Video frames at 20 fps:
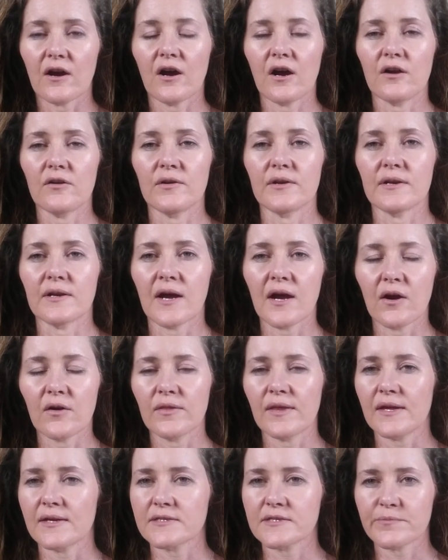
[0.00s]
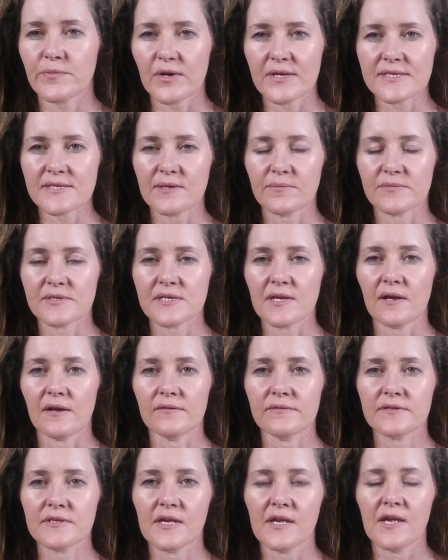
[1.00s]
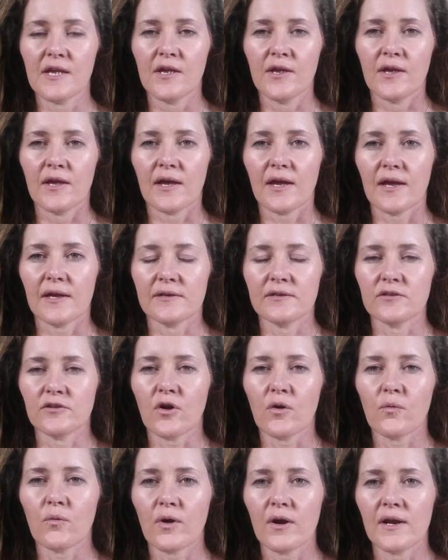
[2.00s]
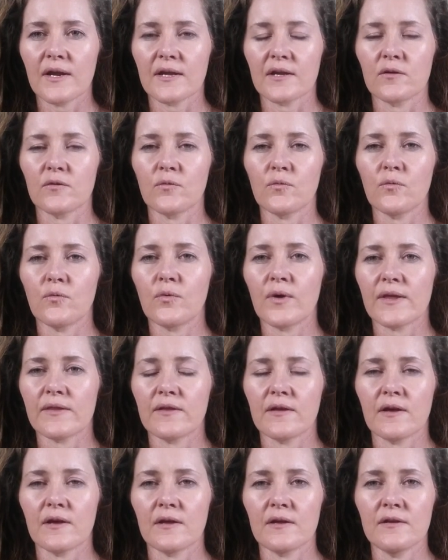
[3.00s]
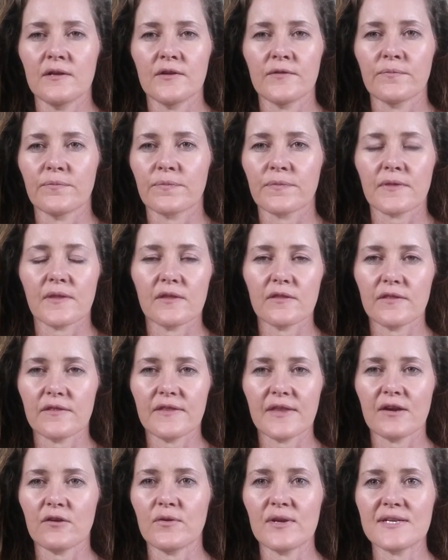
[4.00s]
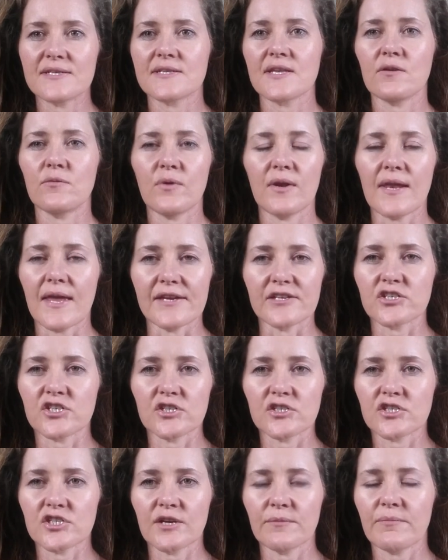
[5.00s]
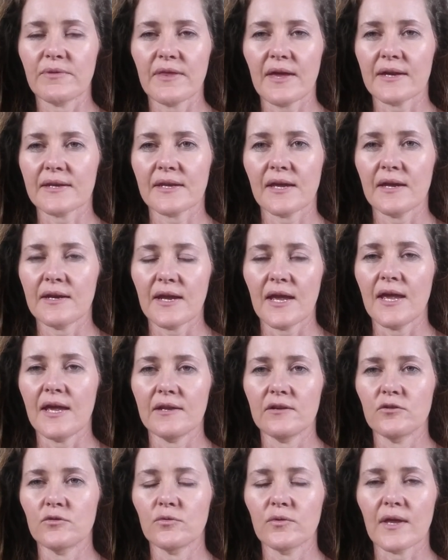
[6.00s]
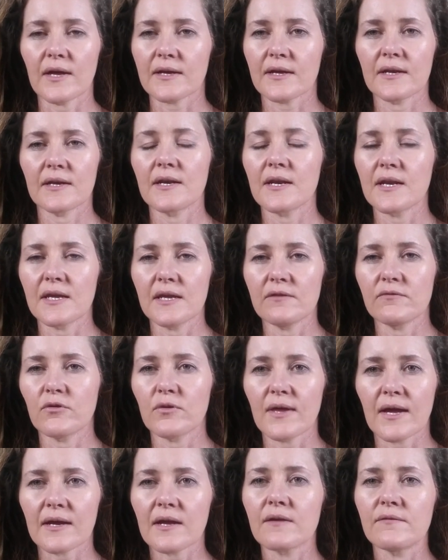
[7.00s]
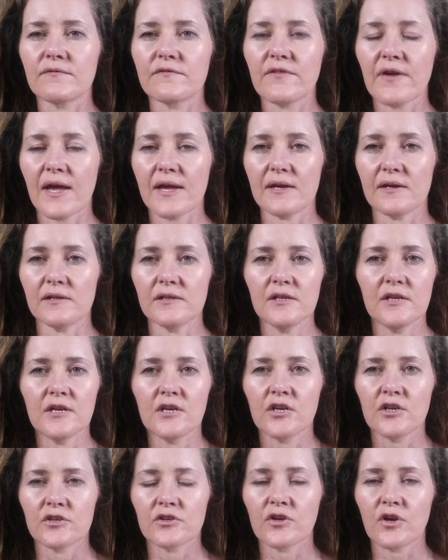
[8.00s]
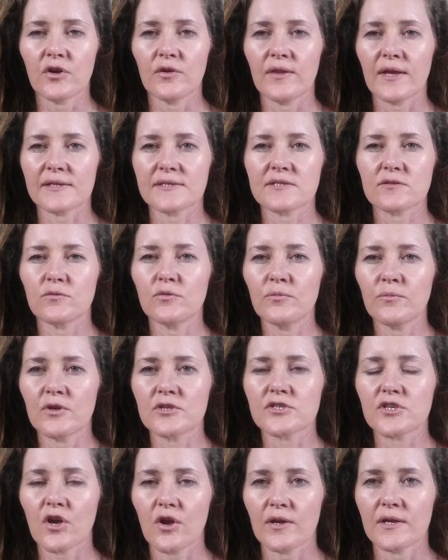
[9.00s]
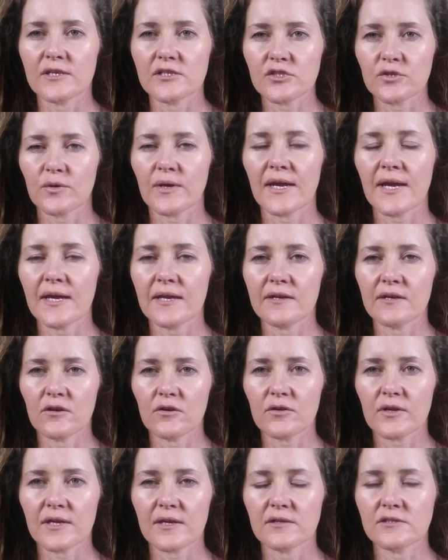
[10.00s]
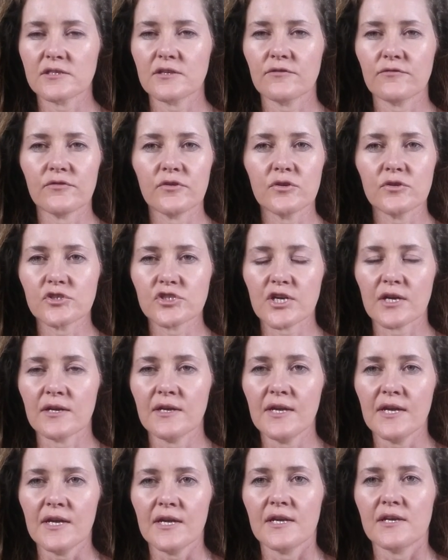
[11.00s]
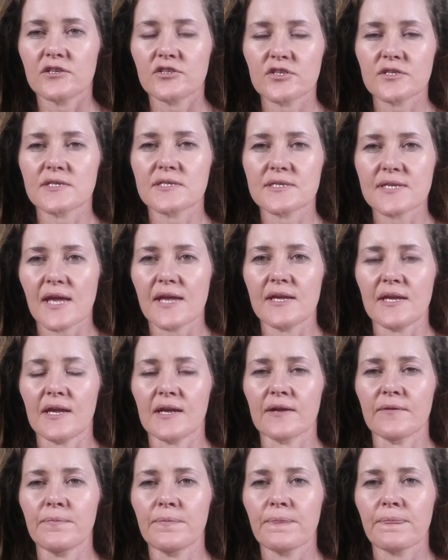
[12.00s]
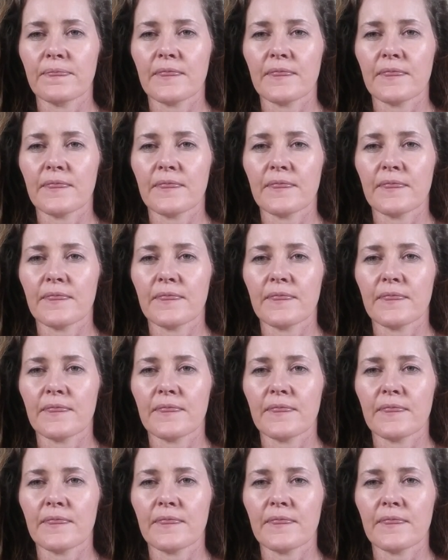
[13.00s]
are and how they express themselves, and not worrying whether there is a relationship that can end or that can leave or that can fail. No, that's almost going into your head and looking into the future. It's just saying,